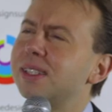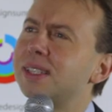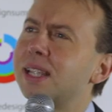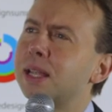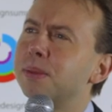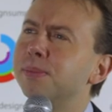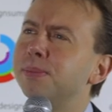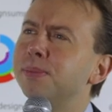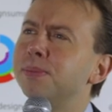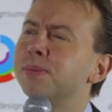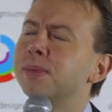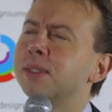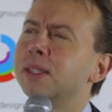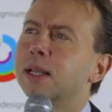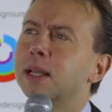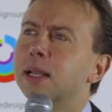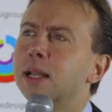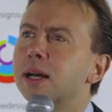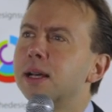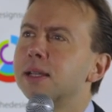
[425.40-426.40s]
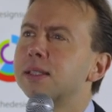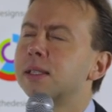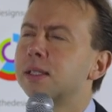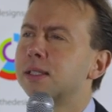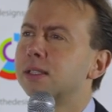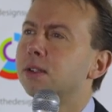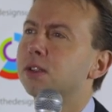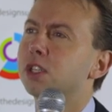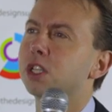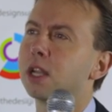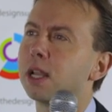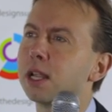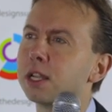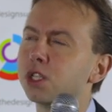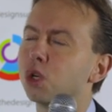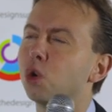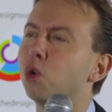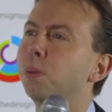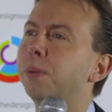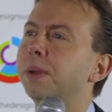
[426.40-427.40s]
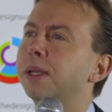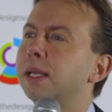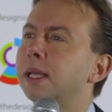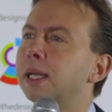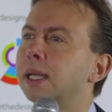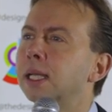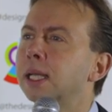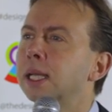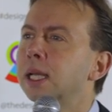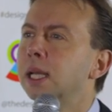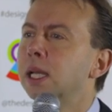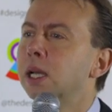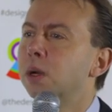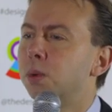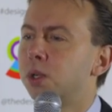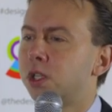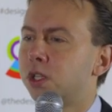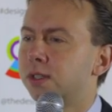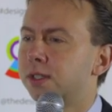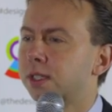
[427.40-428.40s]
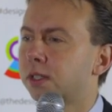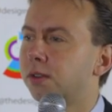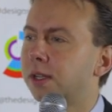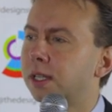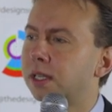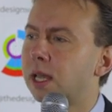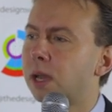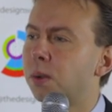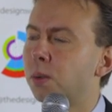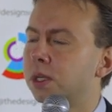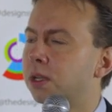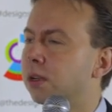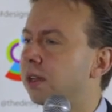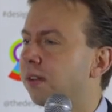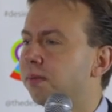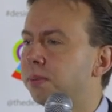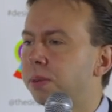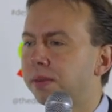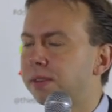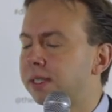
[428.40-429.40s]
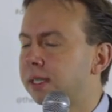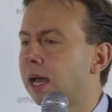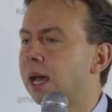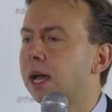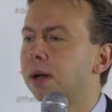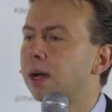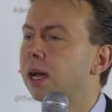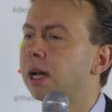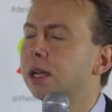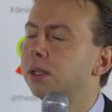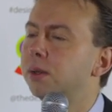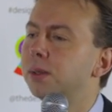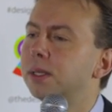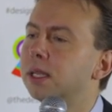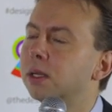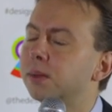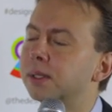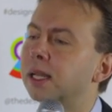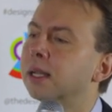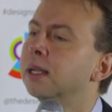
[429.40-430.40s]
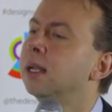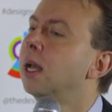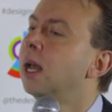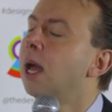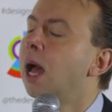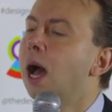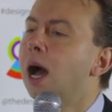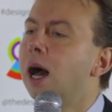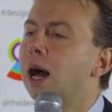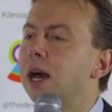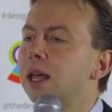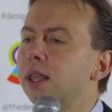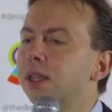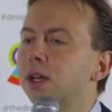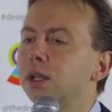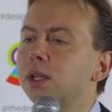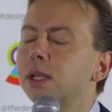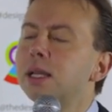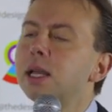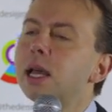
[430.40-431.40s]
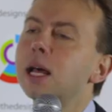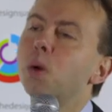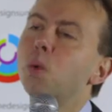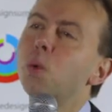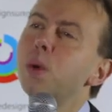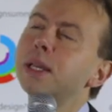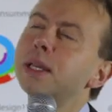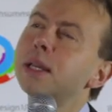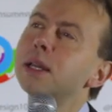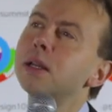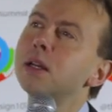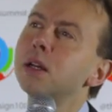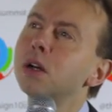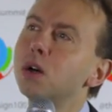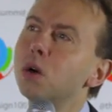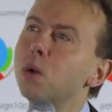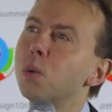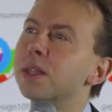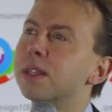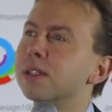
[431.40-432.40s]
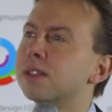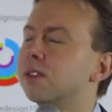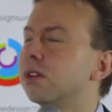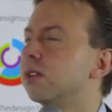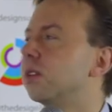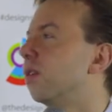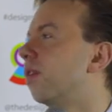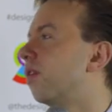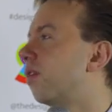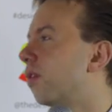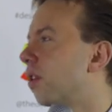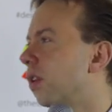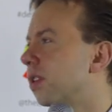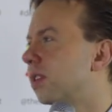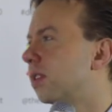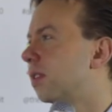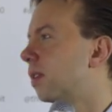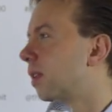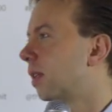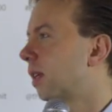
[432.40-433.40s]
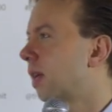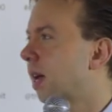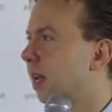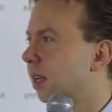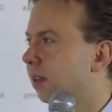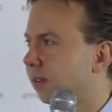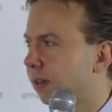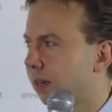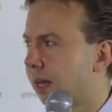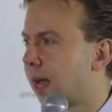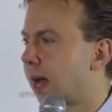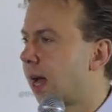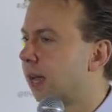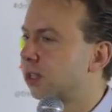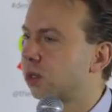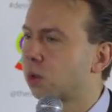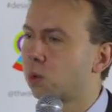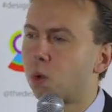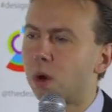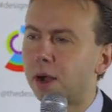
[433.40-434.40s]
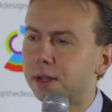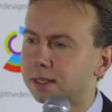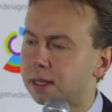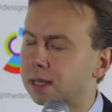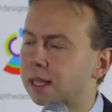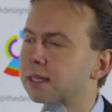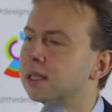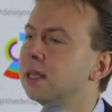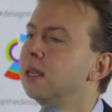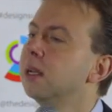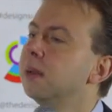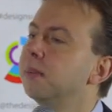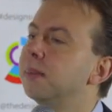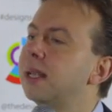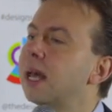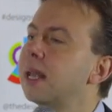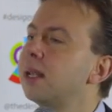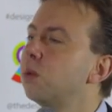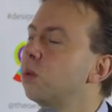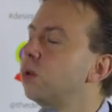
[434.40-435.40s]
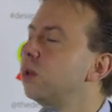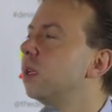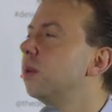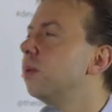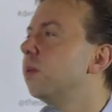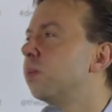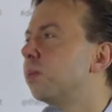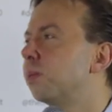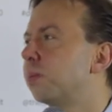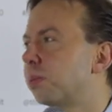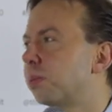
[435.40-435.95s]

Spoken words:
said, the glass is such a large opening, we should screen that, we don't have privacy. How do we deal with that? I thought, yeah, we can go with a sort of frosted kind of glass, or quartz glass, but that wouldn't